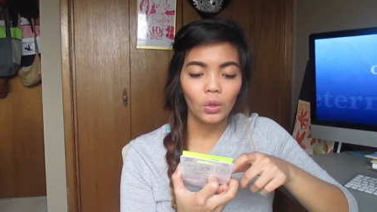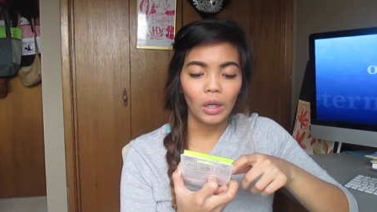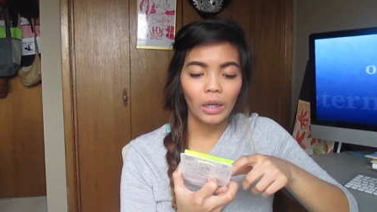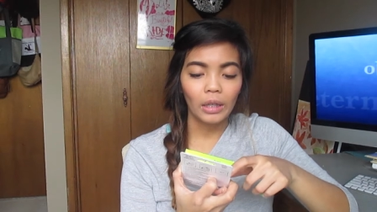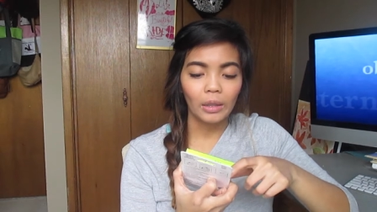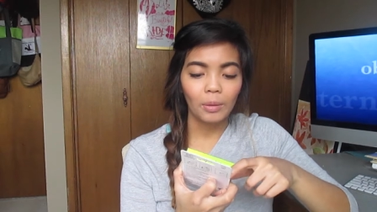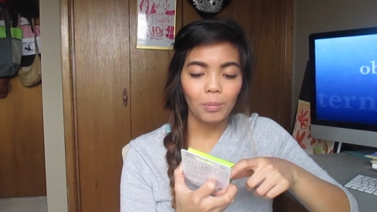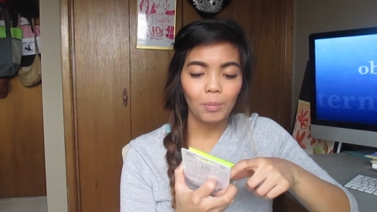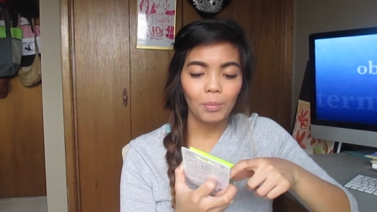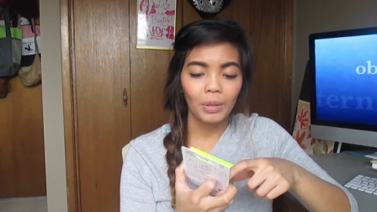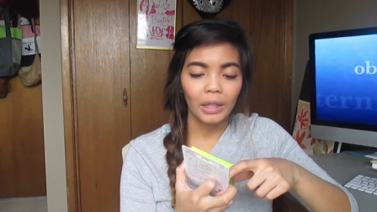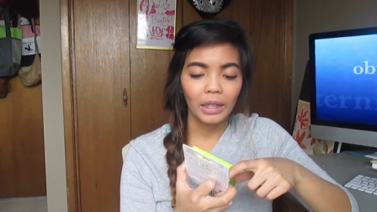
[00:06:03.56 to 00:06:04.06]

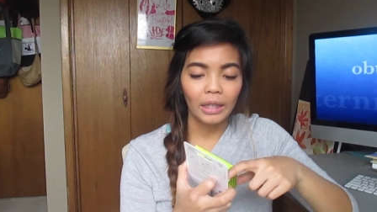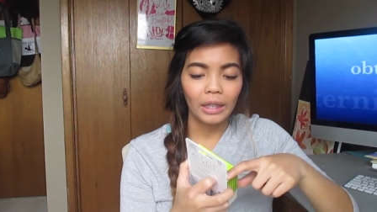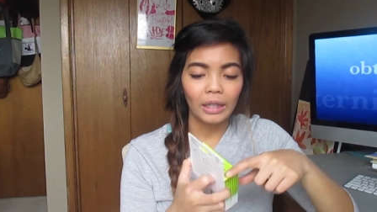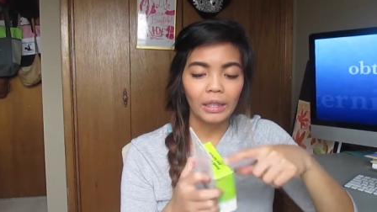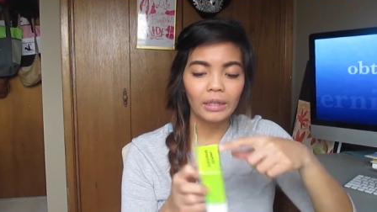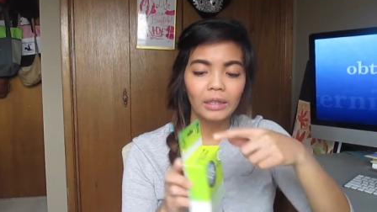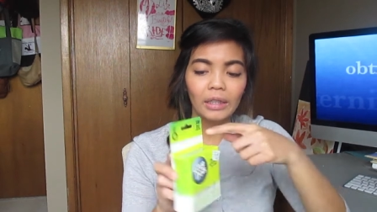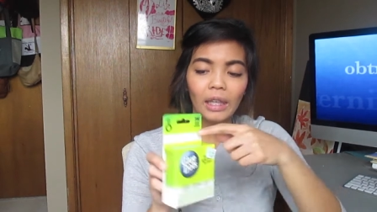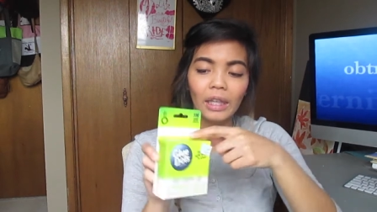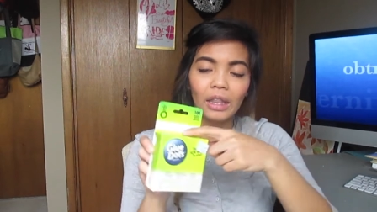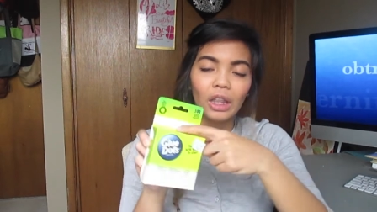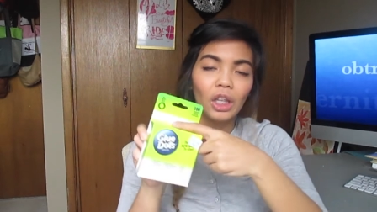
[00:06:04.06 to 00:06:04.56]
dot
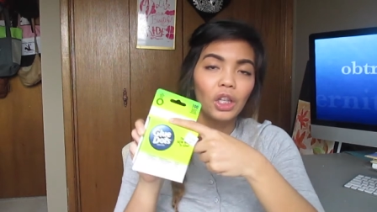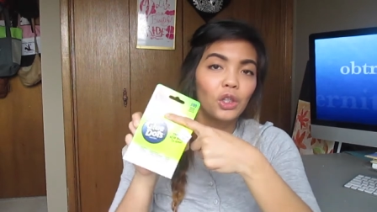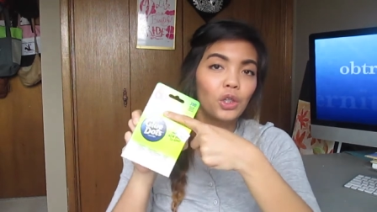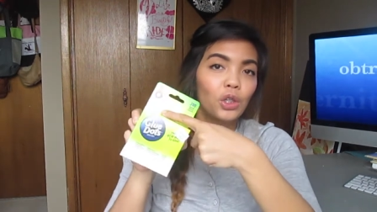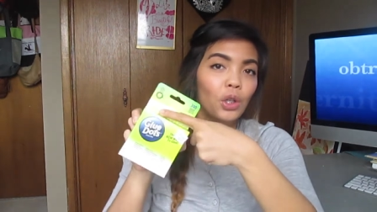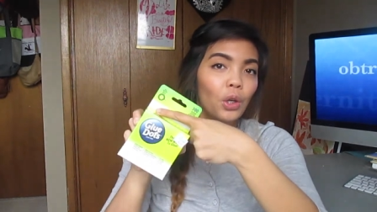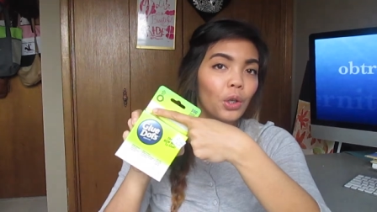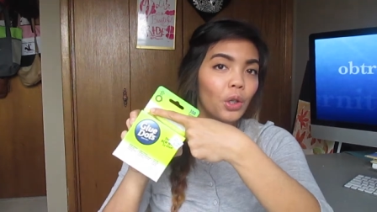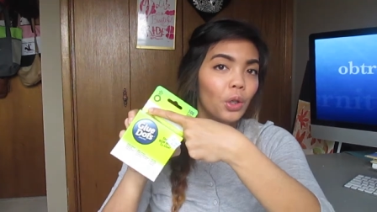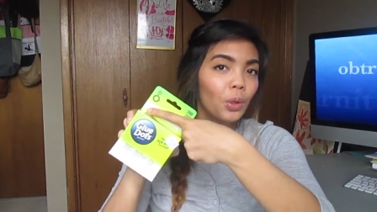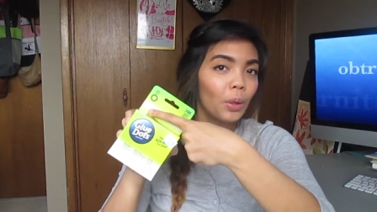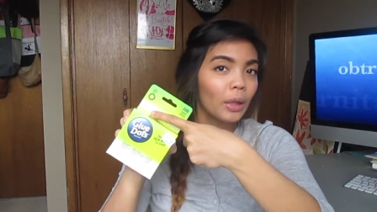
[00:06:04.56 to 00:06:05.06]
minis and they
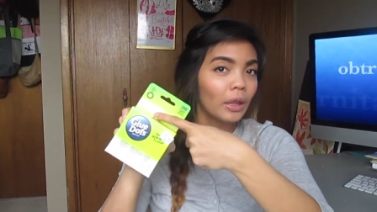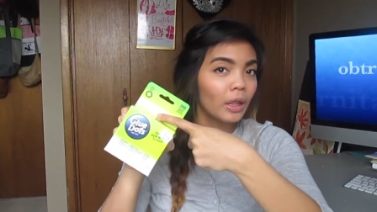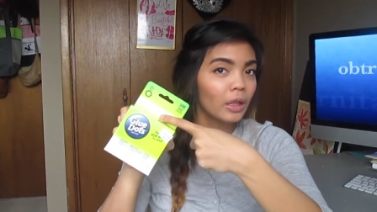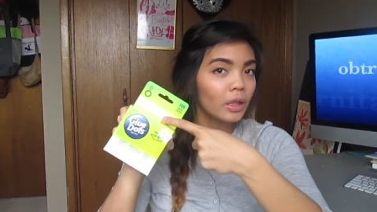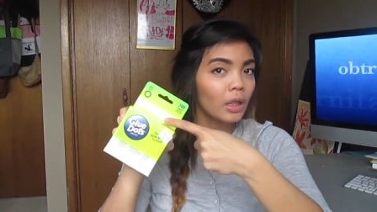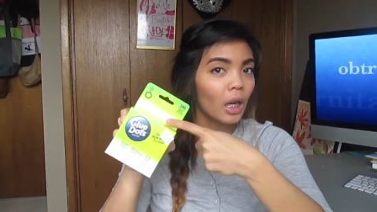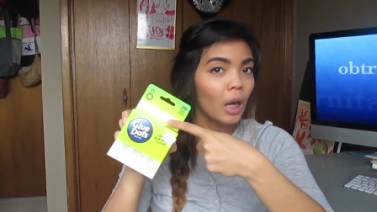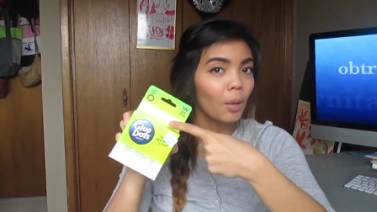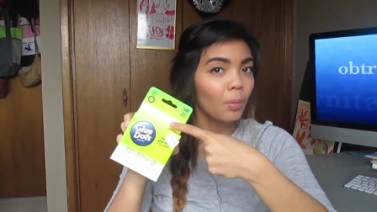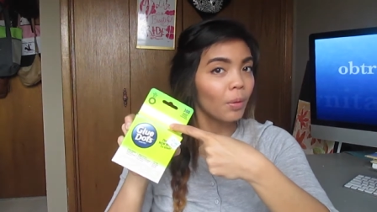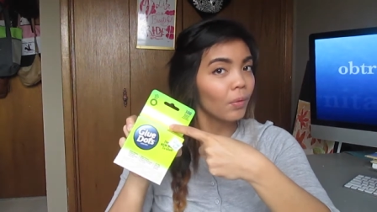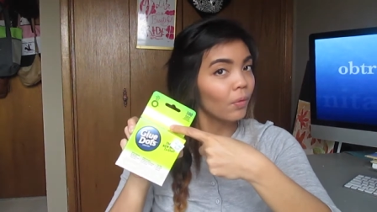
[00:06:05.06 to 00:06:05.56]
show you at the
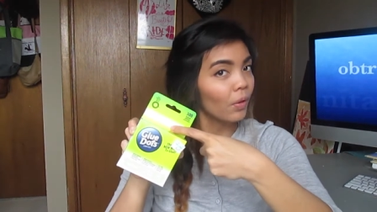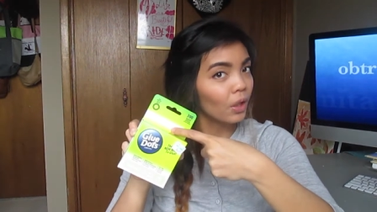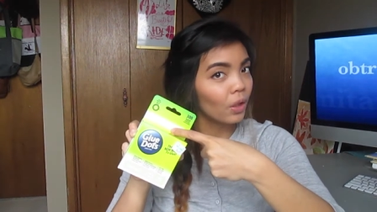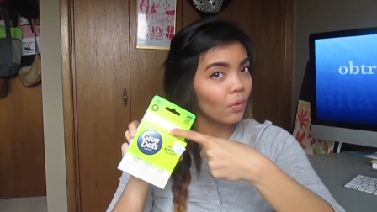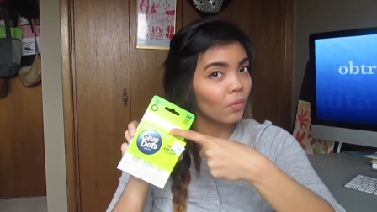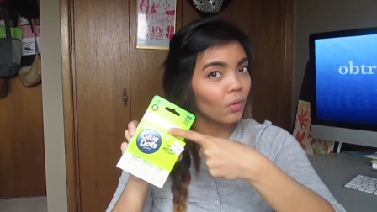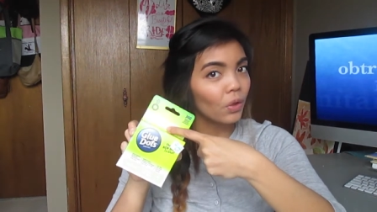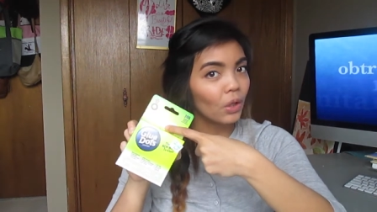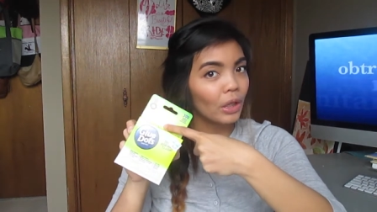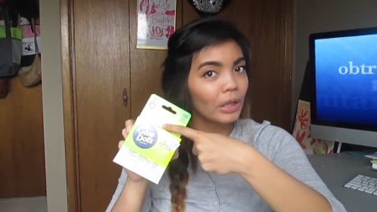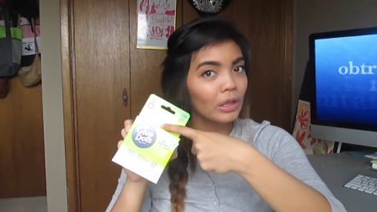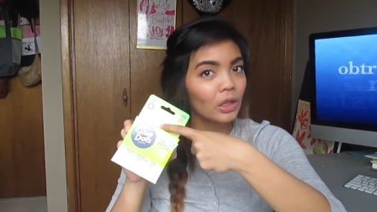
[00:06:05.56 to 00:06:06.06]
top if any
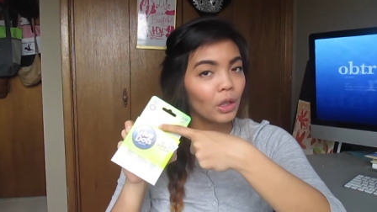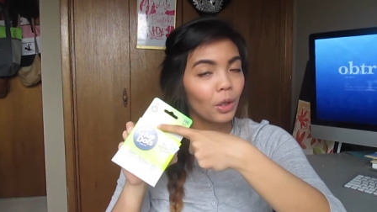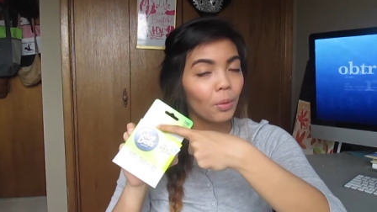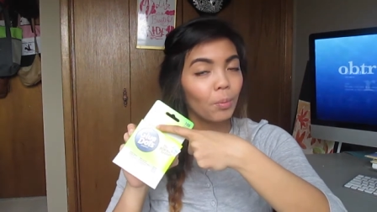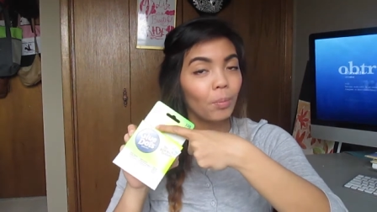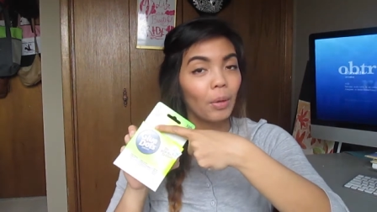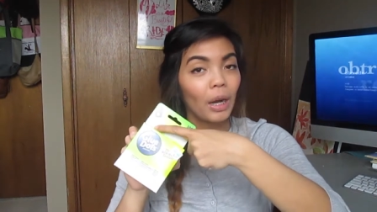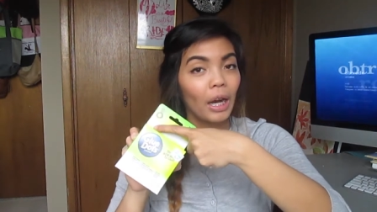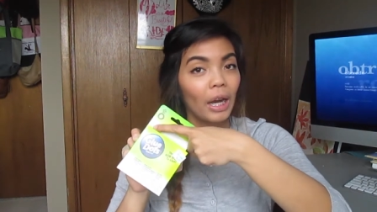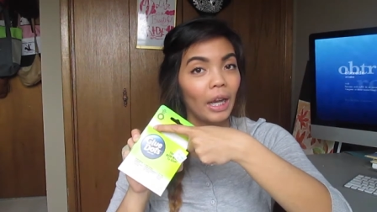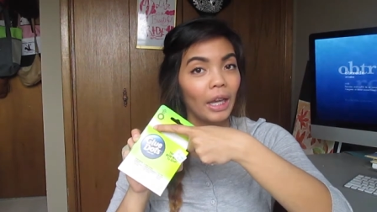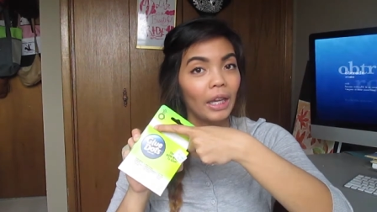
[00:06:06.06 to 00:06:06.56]
of you guys are
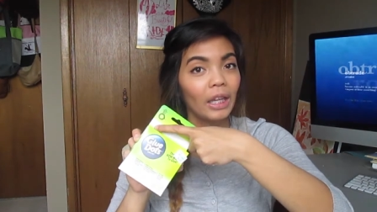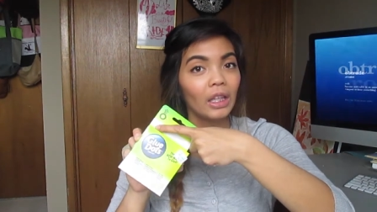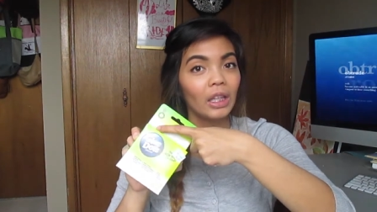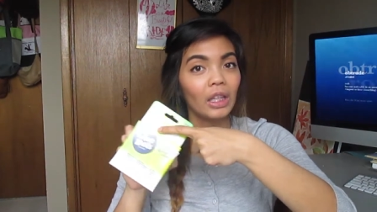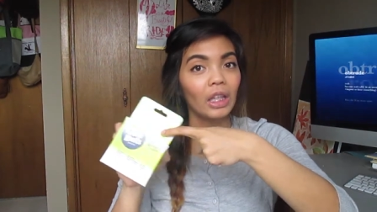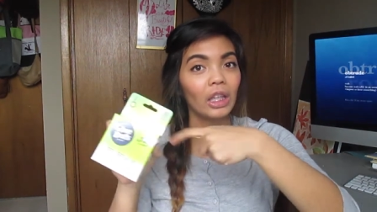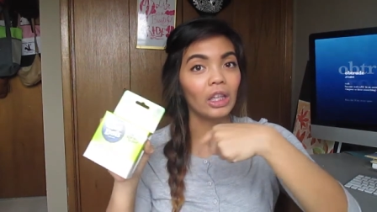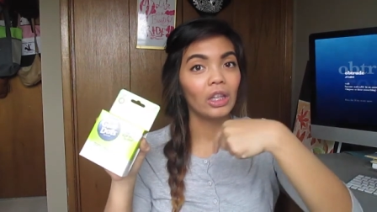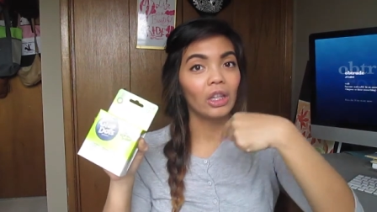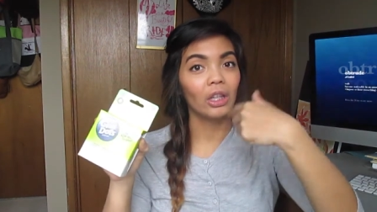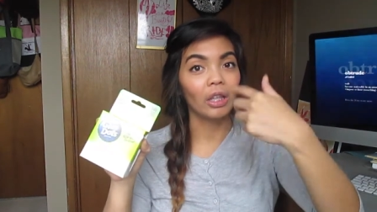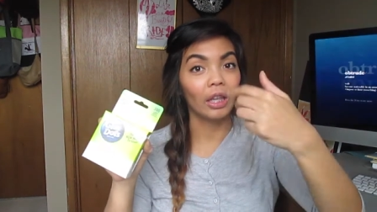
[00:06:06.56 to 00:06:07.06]
buying and
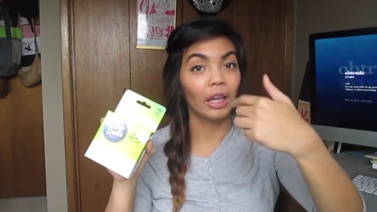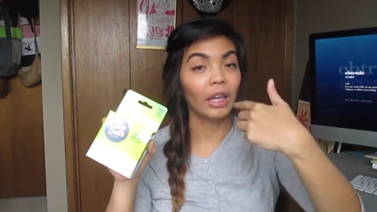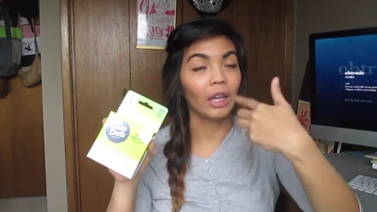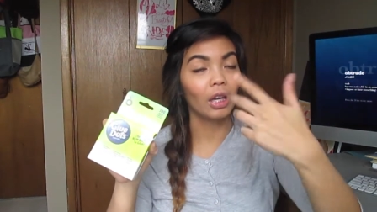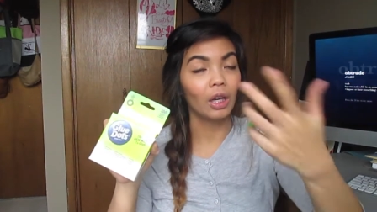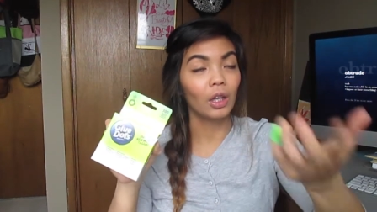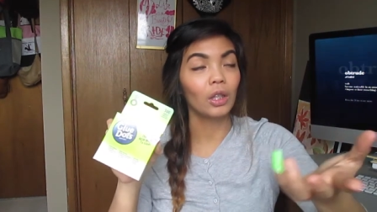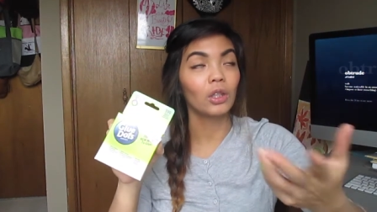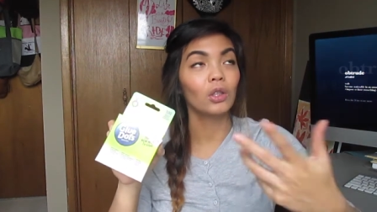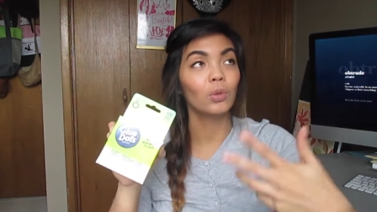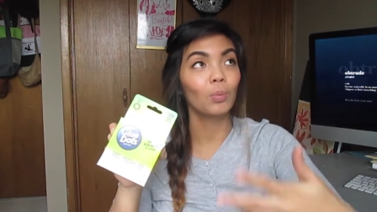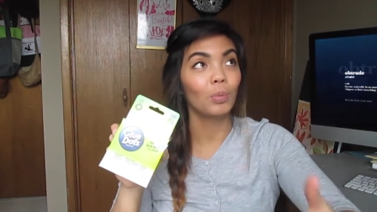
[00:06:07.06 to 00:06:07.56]
need like
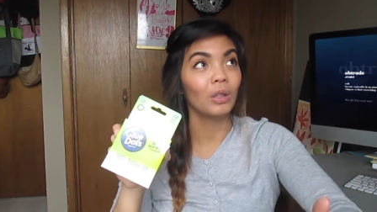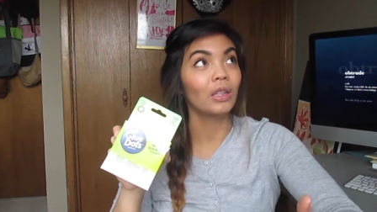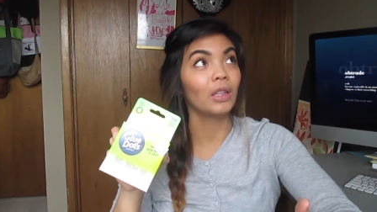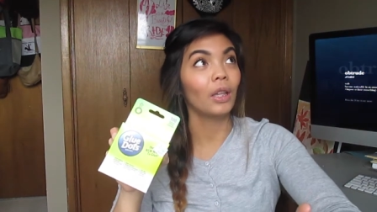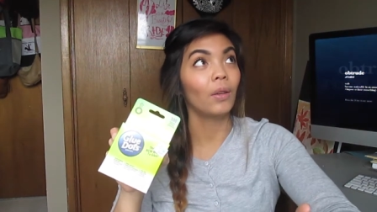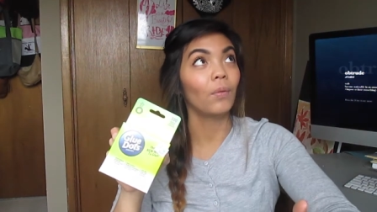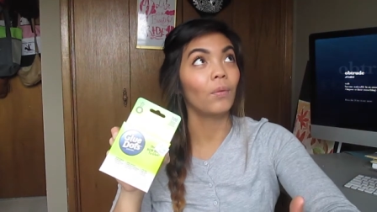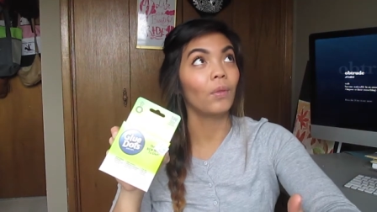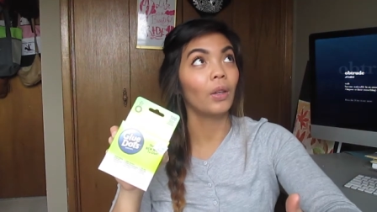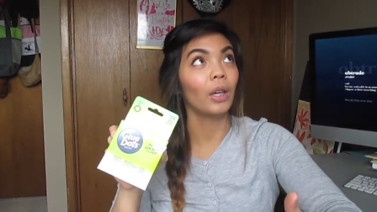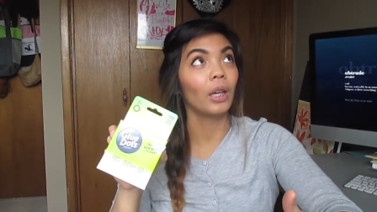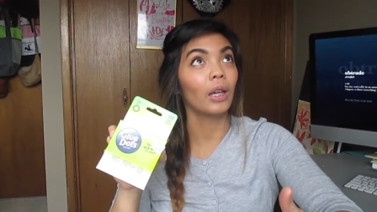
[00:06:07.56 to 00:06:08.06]
a
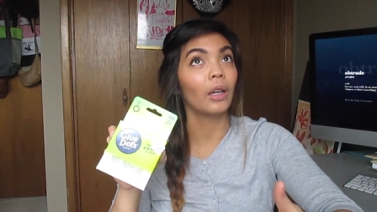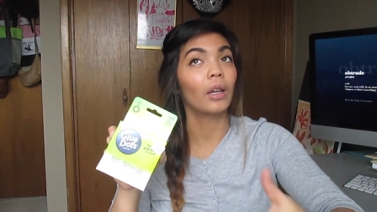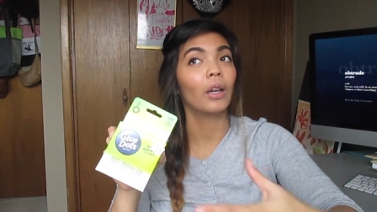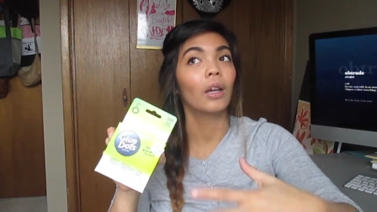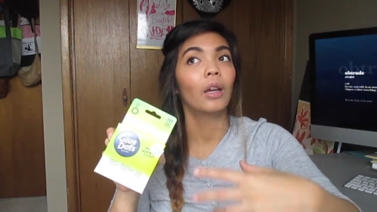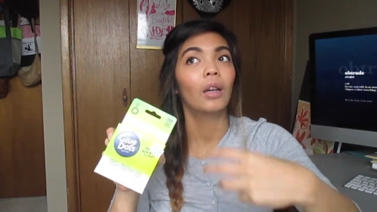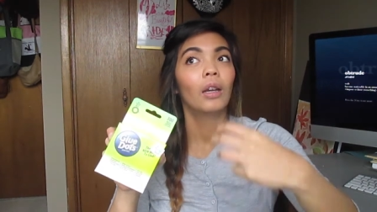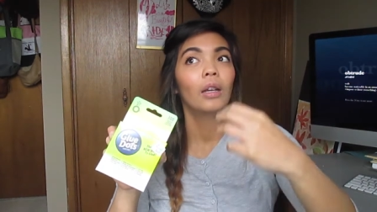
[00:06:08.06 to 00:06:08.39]
specific